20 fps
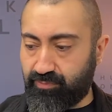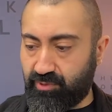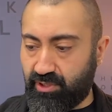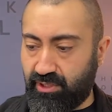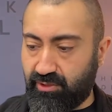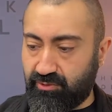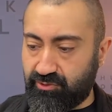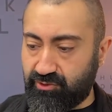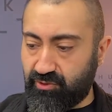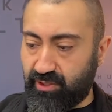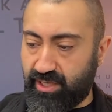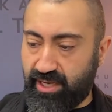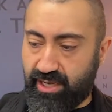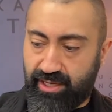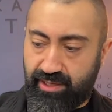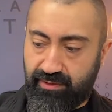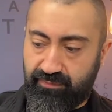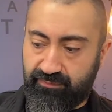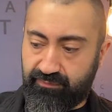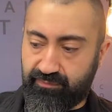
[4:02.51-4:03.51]
I also
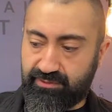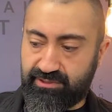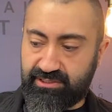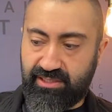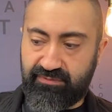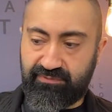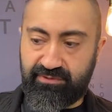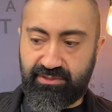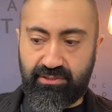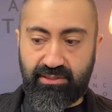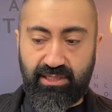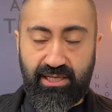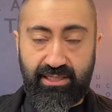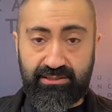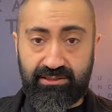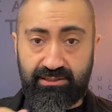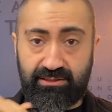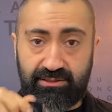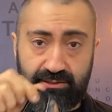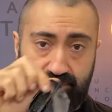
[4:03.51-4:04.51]
have safety
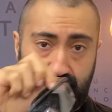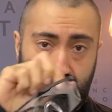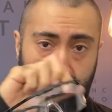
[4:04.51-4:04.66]
glasses,